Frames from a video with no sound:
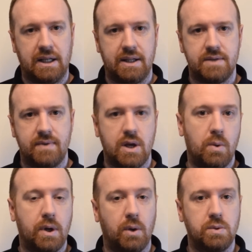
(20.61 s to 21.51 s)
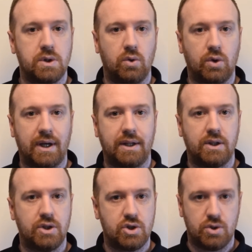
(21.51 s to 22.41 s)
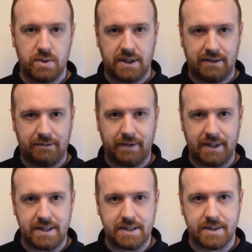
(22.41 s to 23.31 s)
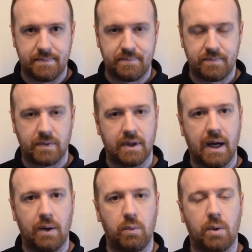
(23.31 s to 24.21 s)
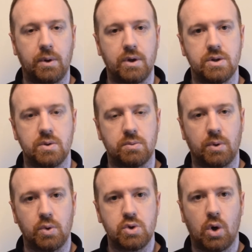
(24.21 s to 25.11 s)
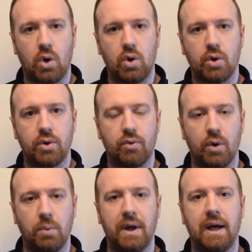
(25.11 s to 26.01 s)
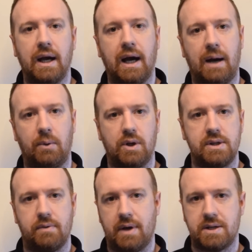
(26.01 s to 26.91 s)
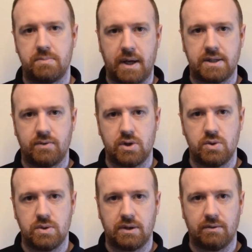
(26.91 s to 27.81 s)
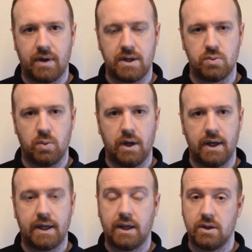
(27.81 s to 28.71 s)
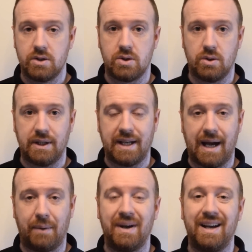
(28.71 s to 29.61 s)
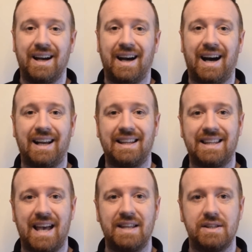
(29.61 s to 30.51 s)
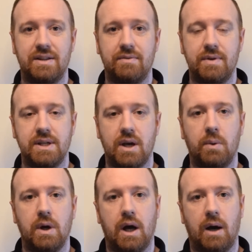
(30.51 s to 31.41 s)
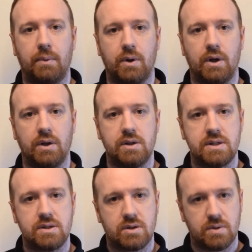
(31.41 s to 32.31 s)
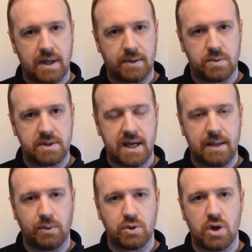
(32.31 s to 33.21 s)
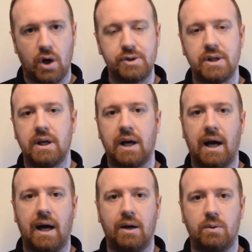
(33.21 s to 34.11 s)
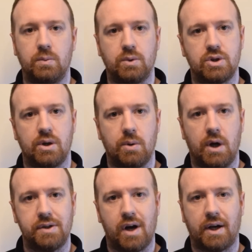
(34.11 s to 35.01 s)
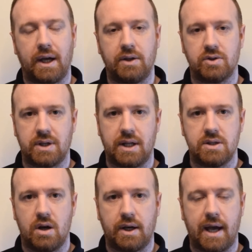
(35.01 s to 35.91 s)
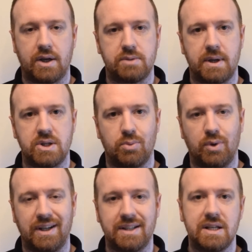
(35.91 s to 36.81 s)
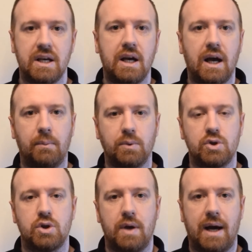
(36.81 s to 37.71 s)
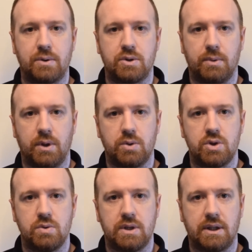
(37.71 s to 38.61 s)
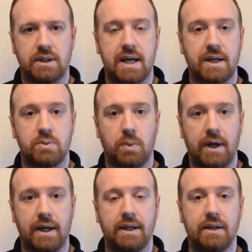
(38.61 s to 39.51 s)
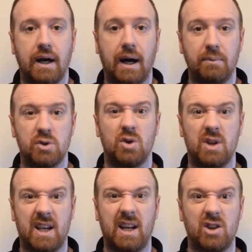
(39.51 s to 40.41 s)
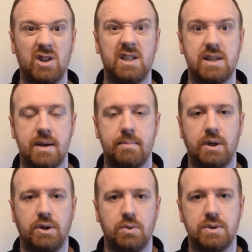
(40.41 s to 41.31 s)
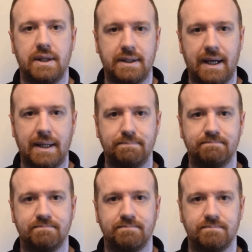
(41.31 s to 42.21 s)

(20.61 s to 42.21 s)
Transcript: In this video we're going to look at the shooting phase. Now what I'm going to do is I'm going to talk through how all the different aspects of the shooting phase work to you now, and at the end of the video I'm going to go down to a table shot and we'll show you our Dark Angels against our Chaos Space Marines, and we'll just show you how some of those shooting attacks work, just so that you can actually see it being used in game.